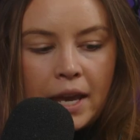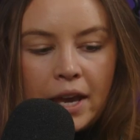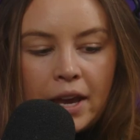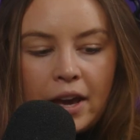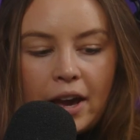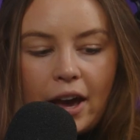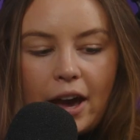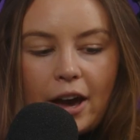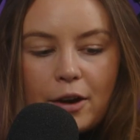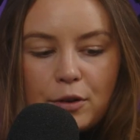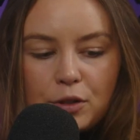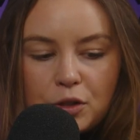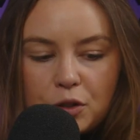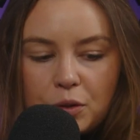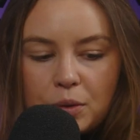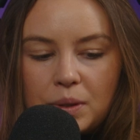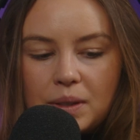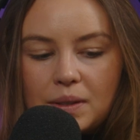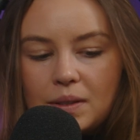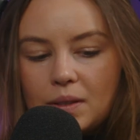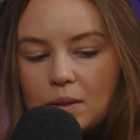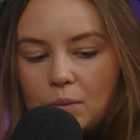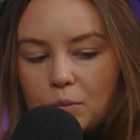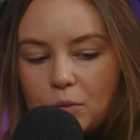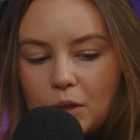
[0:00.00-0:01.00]
I was doing
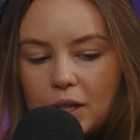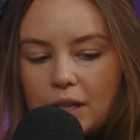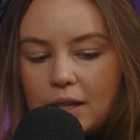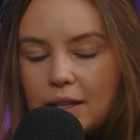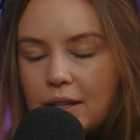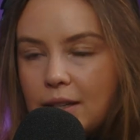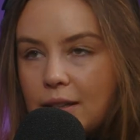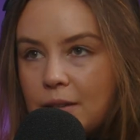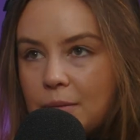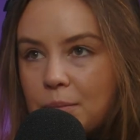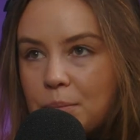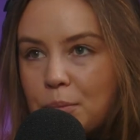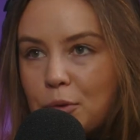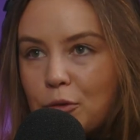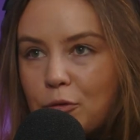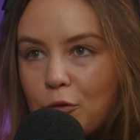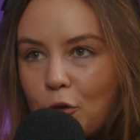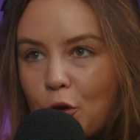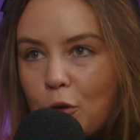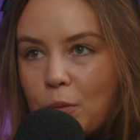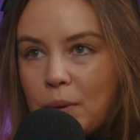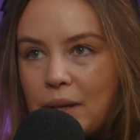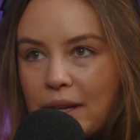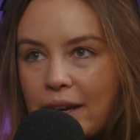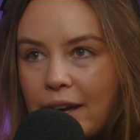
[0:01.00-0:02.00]
some reading
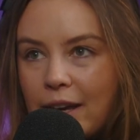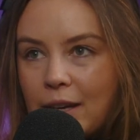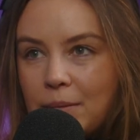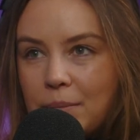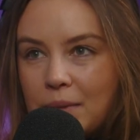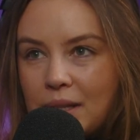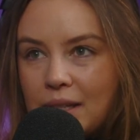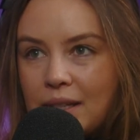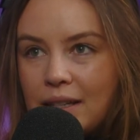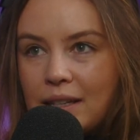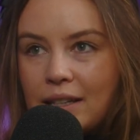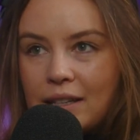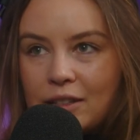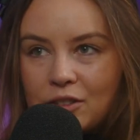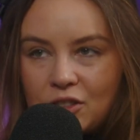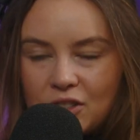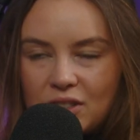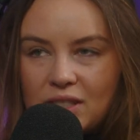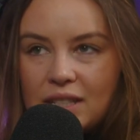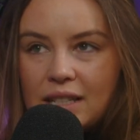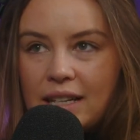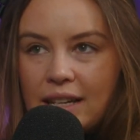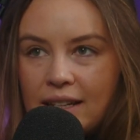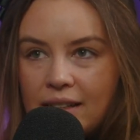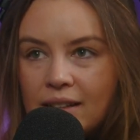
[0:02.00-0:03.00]
before we came in here just
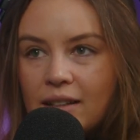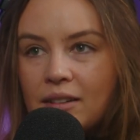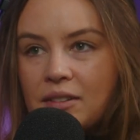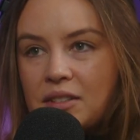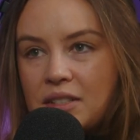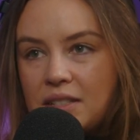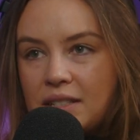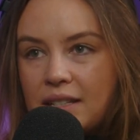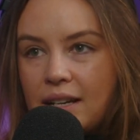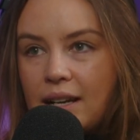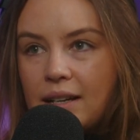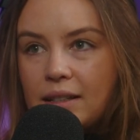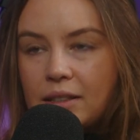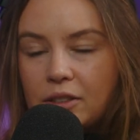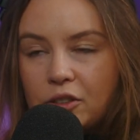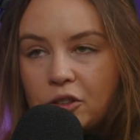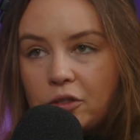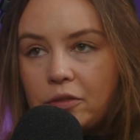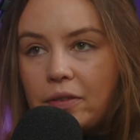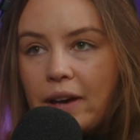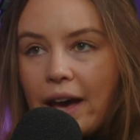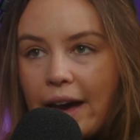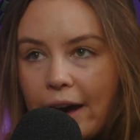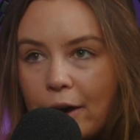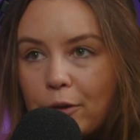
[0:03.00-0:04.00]
to get an understanding
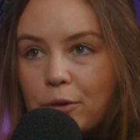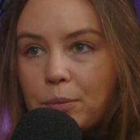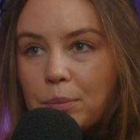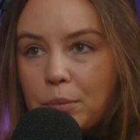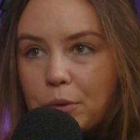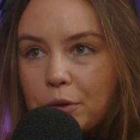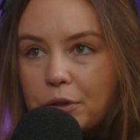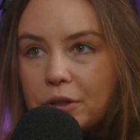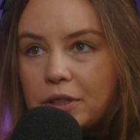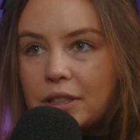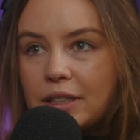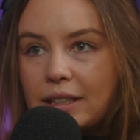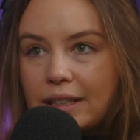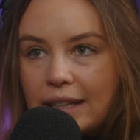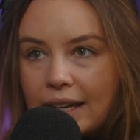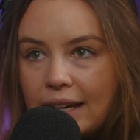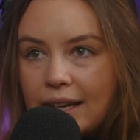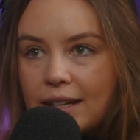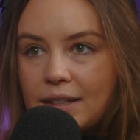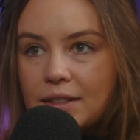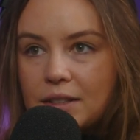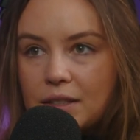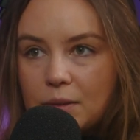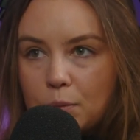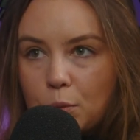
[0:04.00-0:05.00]
of how important
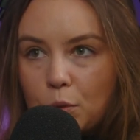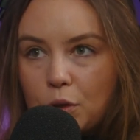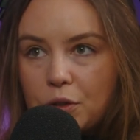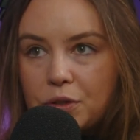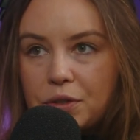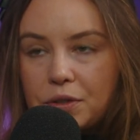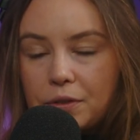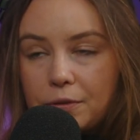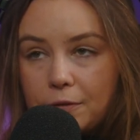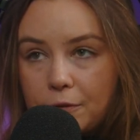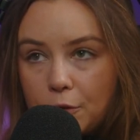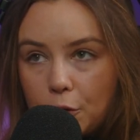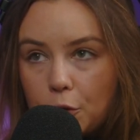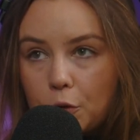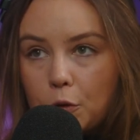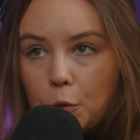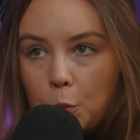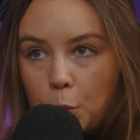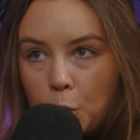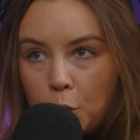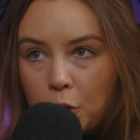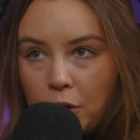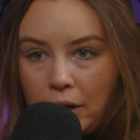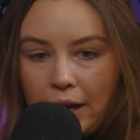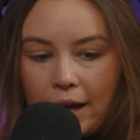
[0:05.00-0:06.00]
Gantz was for the
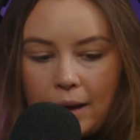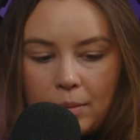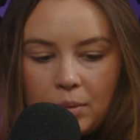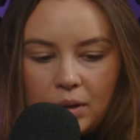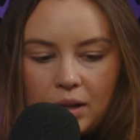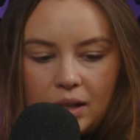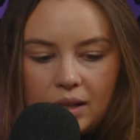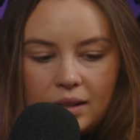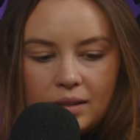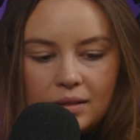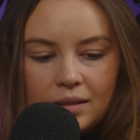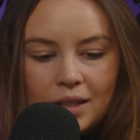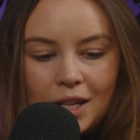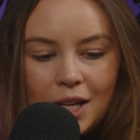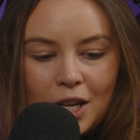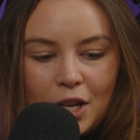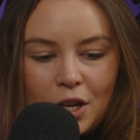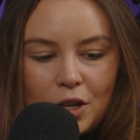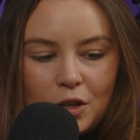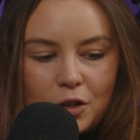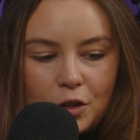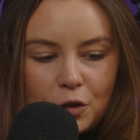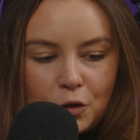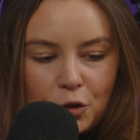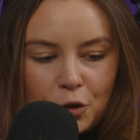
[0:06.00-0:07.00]
war cabinet.
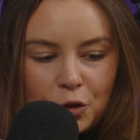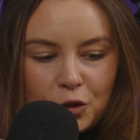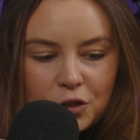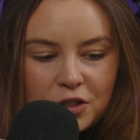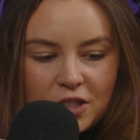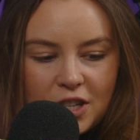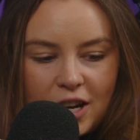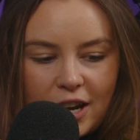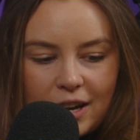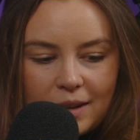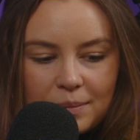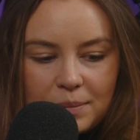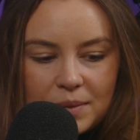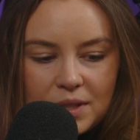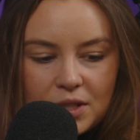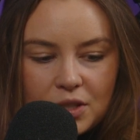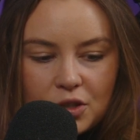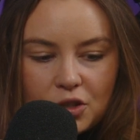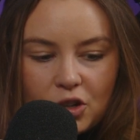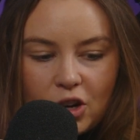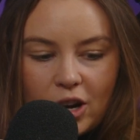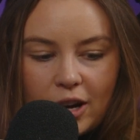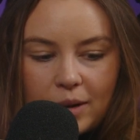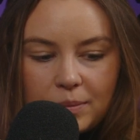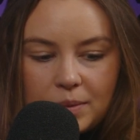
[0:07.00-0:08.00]
The New York Times
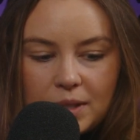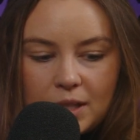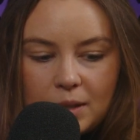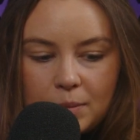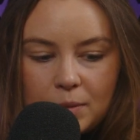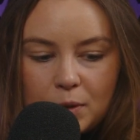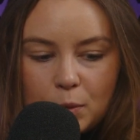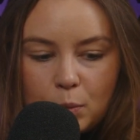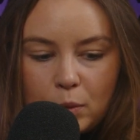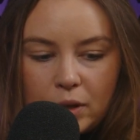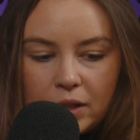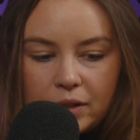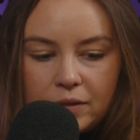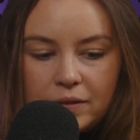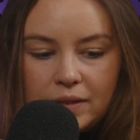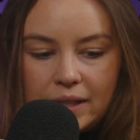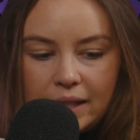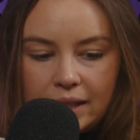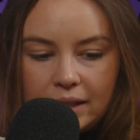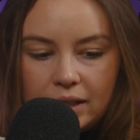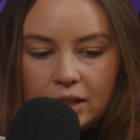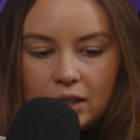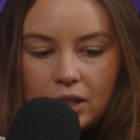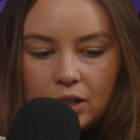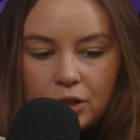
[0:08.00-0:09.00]
described him as one of
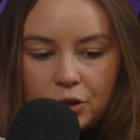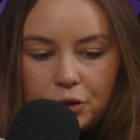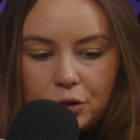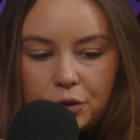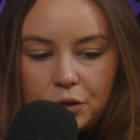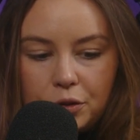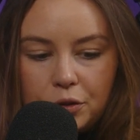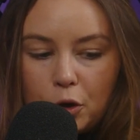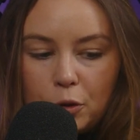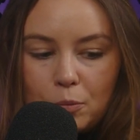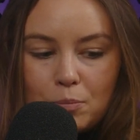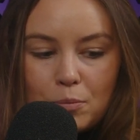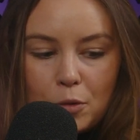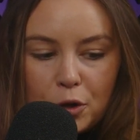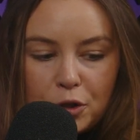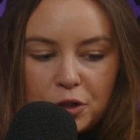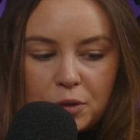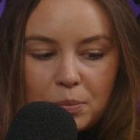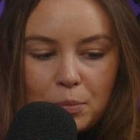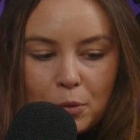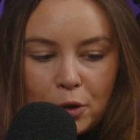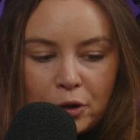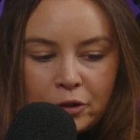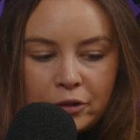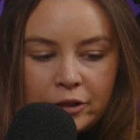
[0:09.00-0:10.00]
Netanyahu's most
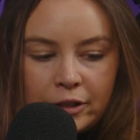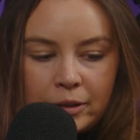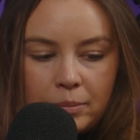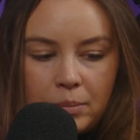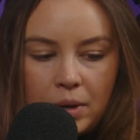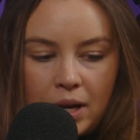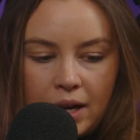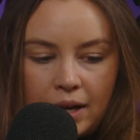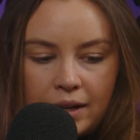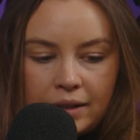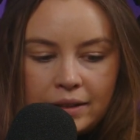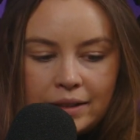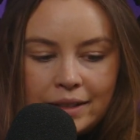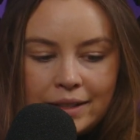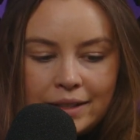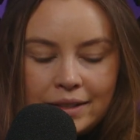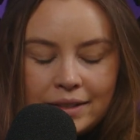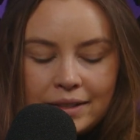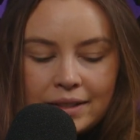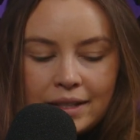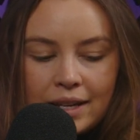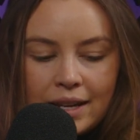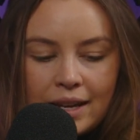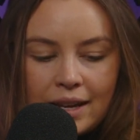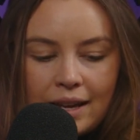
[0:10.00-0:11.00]
moderate
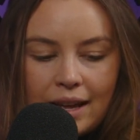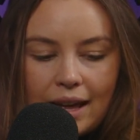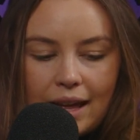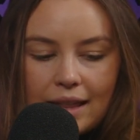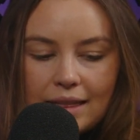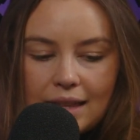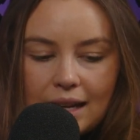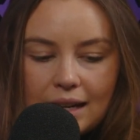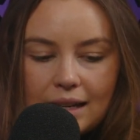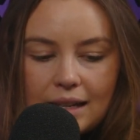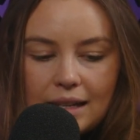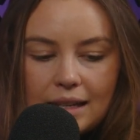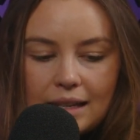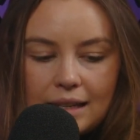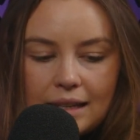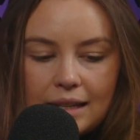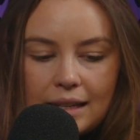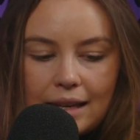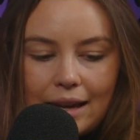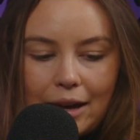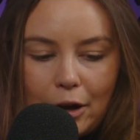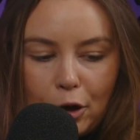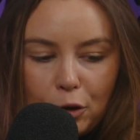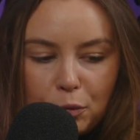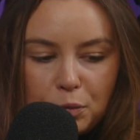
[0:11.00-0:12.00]
partners and that he
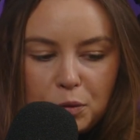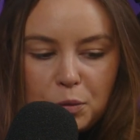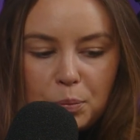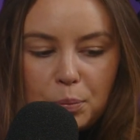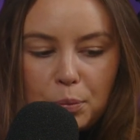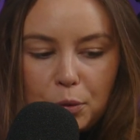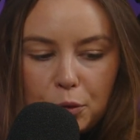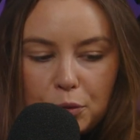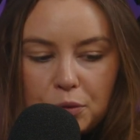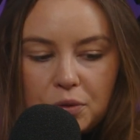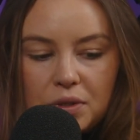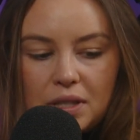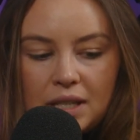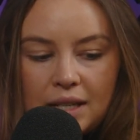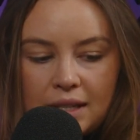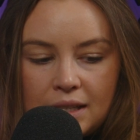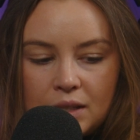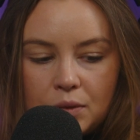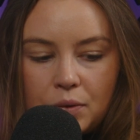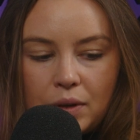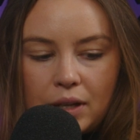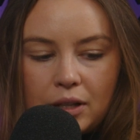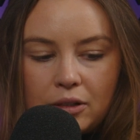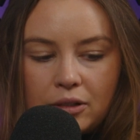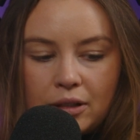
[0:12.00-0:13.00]
helped boost the
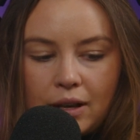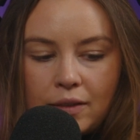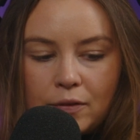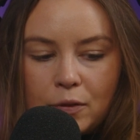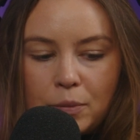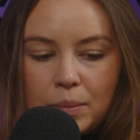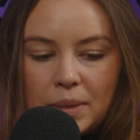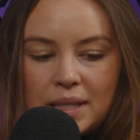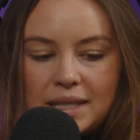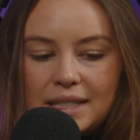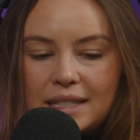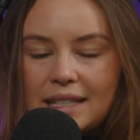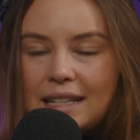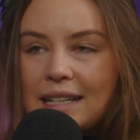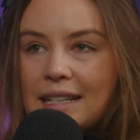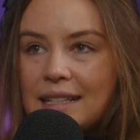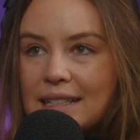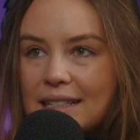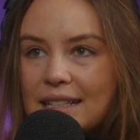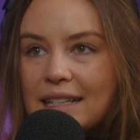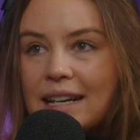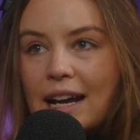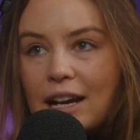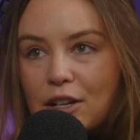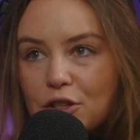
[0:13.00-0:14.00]
Israel government's
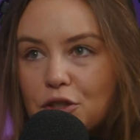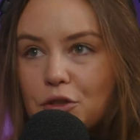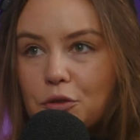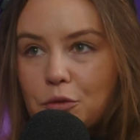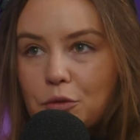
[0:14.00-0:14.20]
international